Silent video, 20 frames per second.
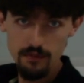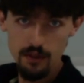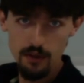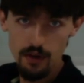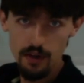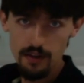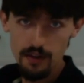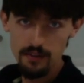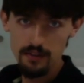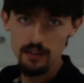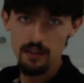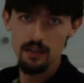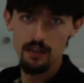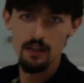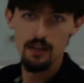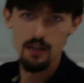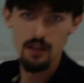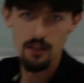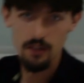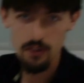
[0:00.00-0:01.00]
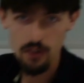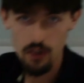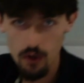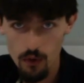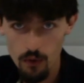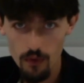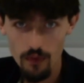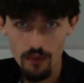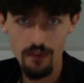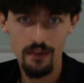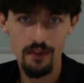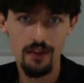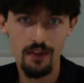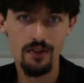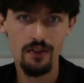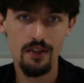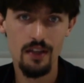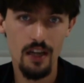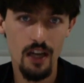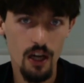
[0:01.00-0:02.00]
Okay? So this
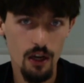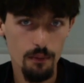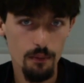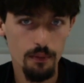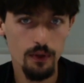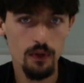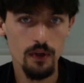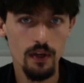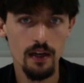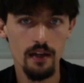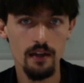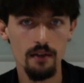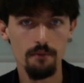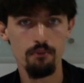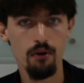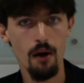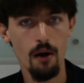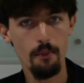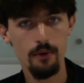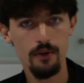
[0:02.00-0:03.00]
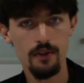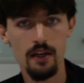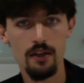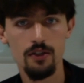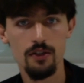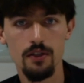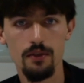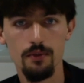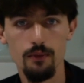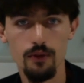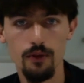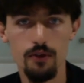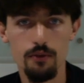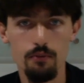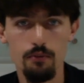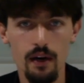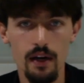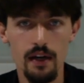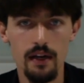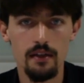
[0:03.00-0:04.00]
is going to help you get proper tension with your
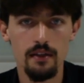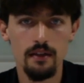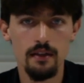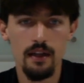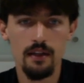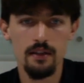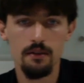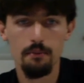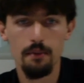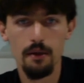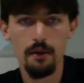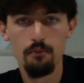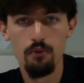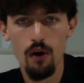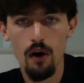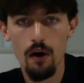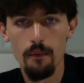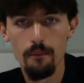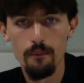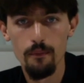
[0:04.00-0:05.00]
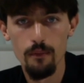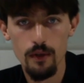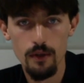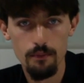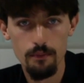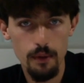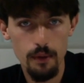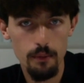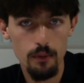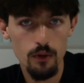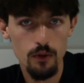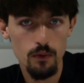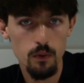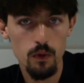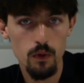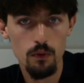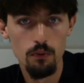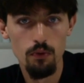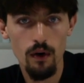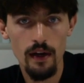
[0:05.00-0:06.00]
braid, and that's a big problem when people
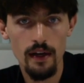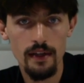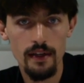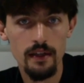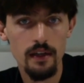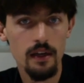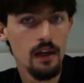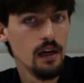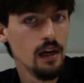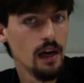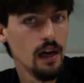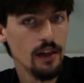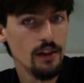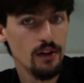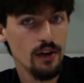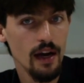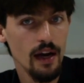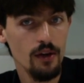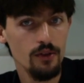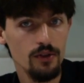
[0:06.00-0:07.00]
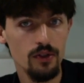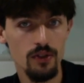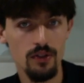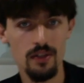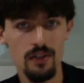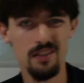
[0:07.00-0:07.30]
spool braid at their houses.